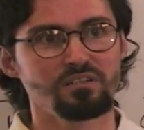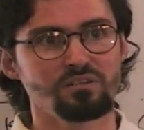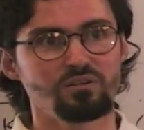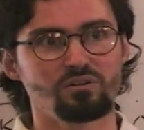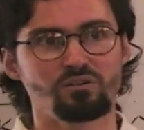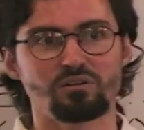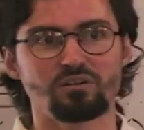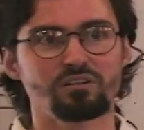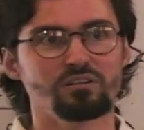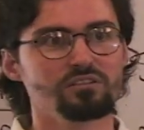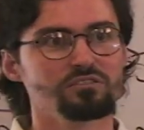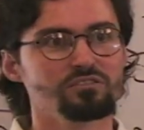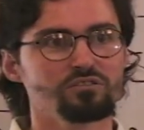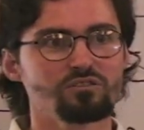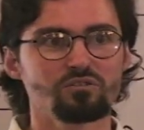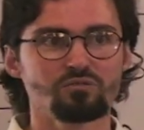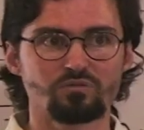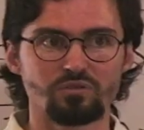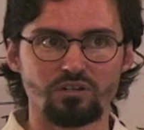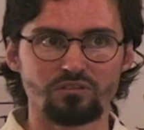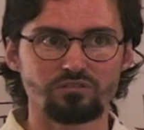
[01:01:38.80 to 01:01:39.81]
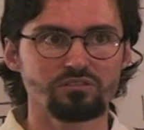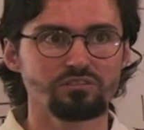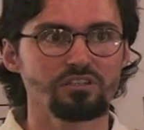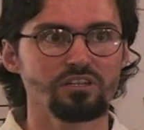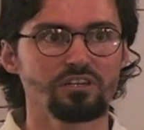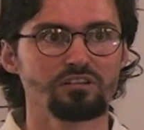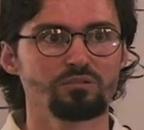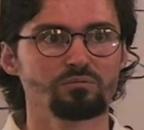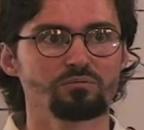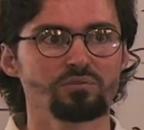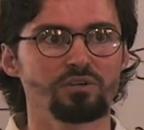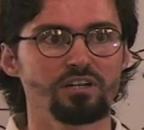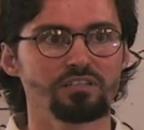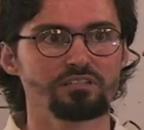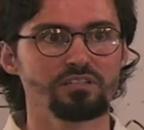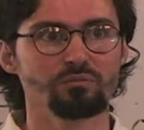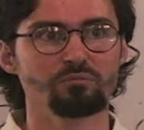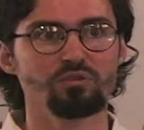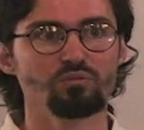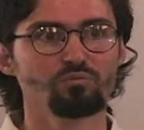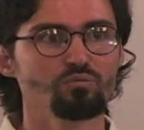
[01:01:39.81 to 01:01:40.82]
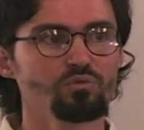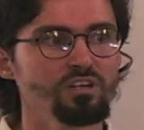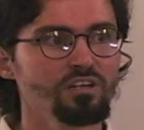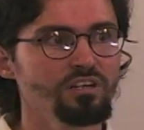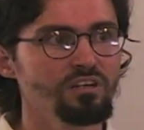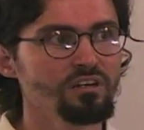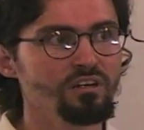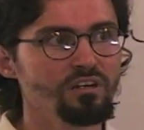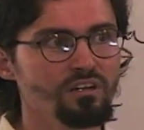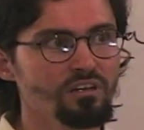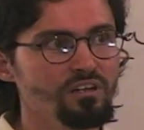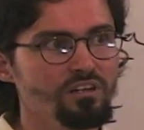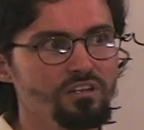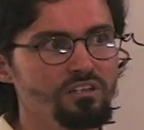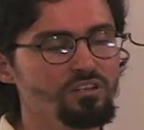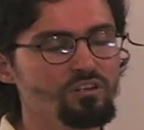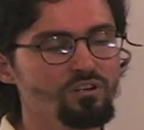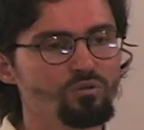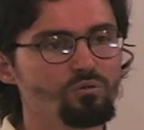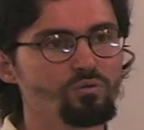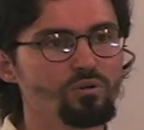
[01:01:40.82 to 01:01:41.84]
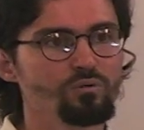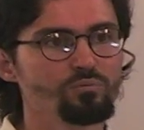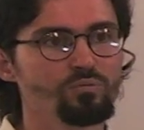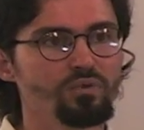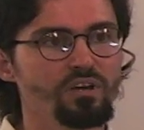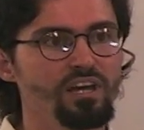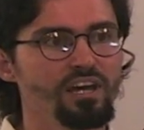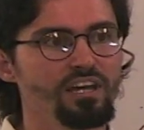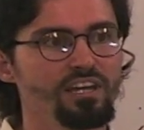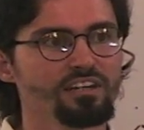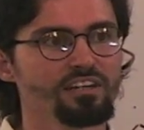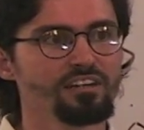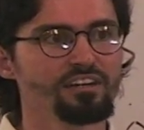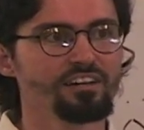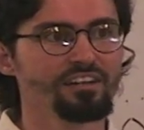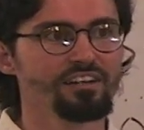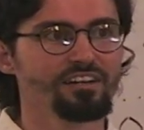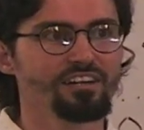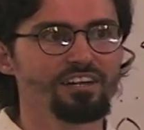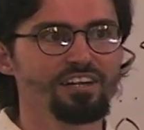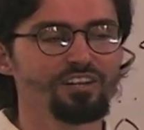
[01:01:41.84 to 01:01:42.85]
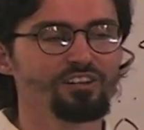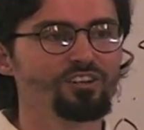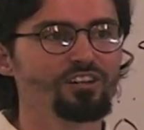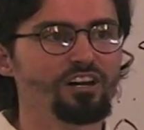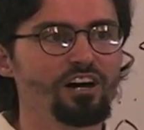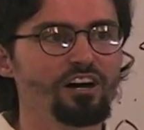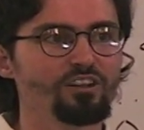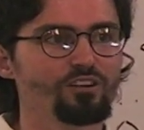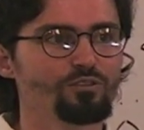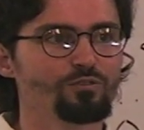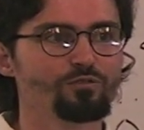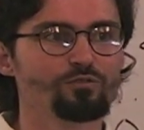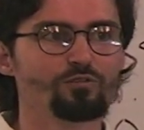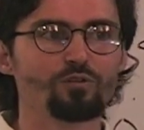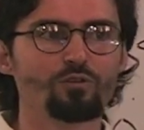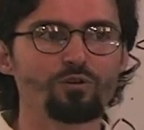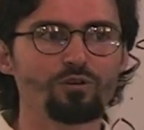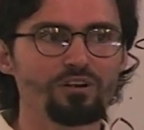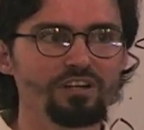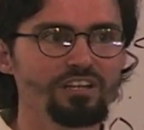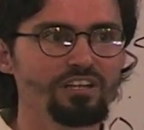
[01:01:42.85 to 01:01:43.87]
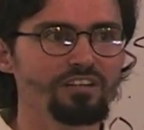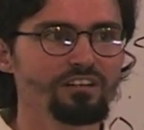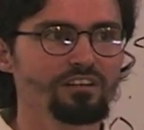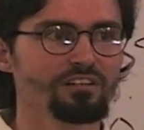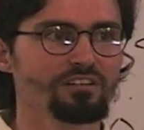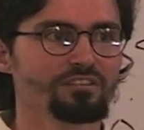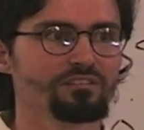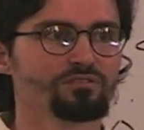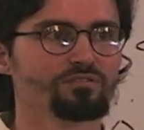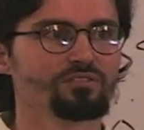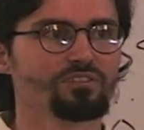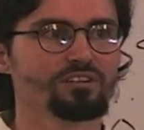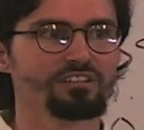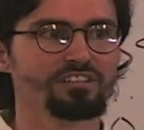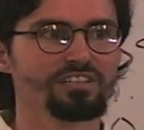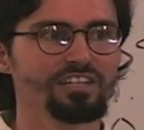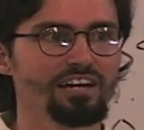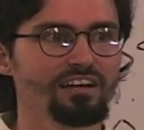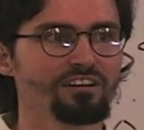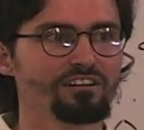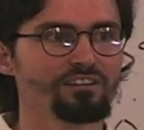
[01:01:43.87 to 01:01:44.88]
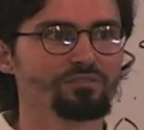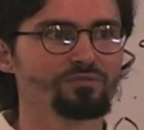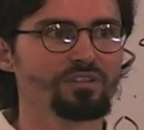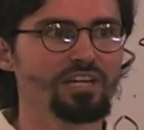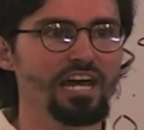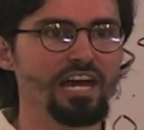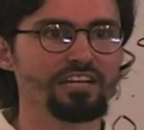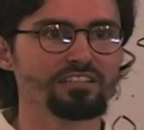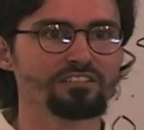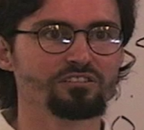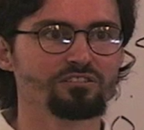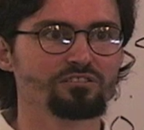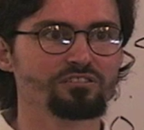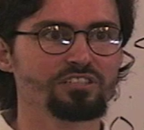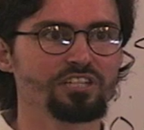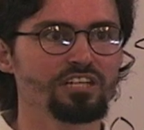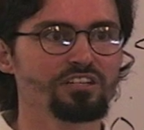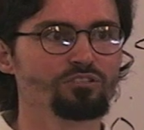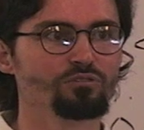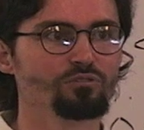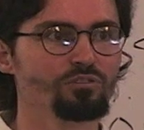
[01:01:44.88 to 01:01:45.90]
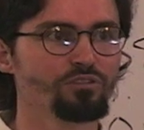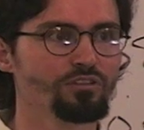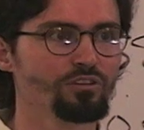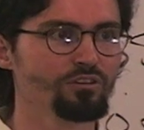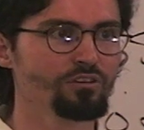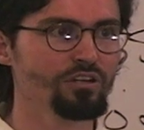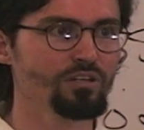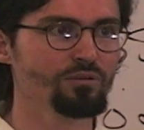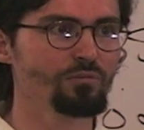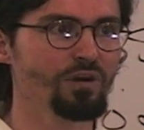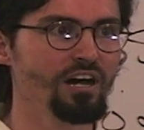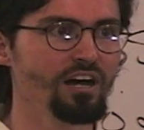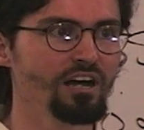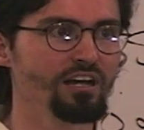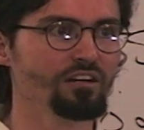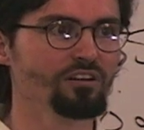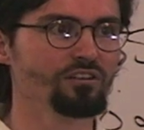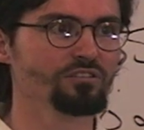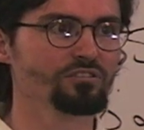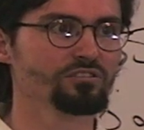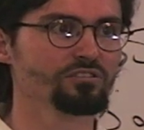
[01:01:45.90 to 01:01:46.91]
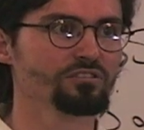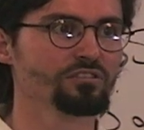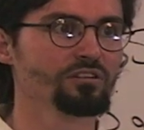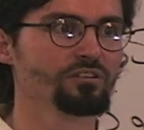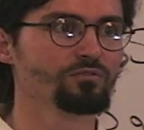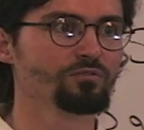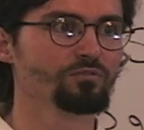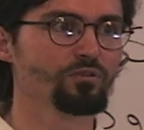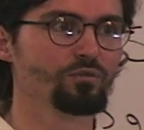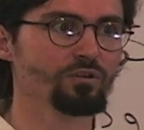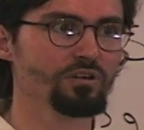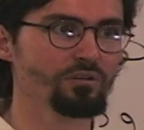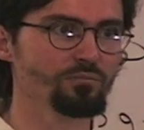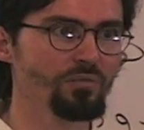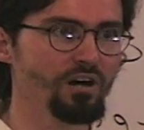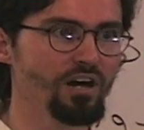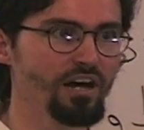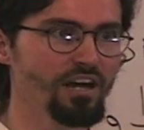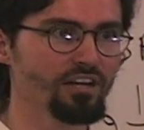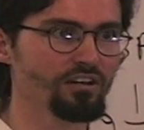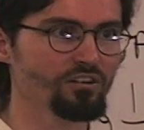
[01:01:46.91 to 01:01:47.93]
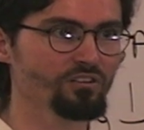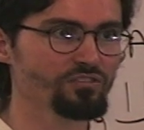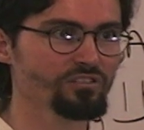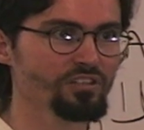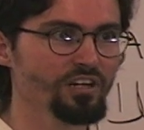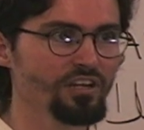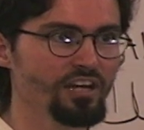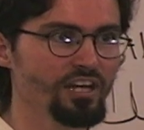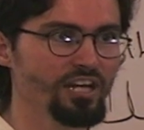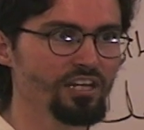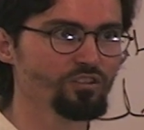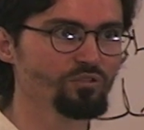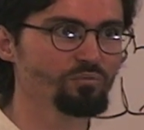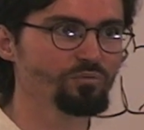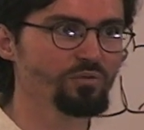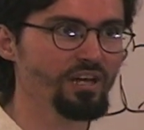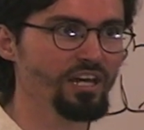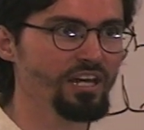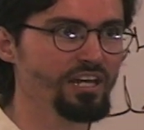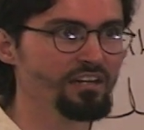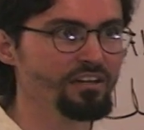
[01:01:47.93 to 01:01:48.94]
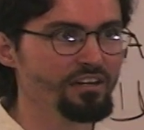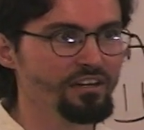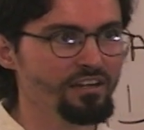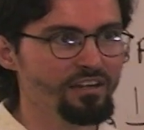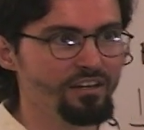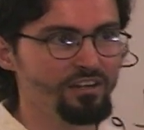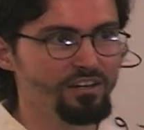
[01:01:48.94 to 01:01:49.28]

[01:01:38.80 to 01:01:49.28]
Oil is grossly underpriced. I mean, we, you know, we're paying $1.40 for a gallon of gas. It'll take you 30 miles, 40 miles, and you pay,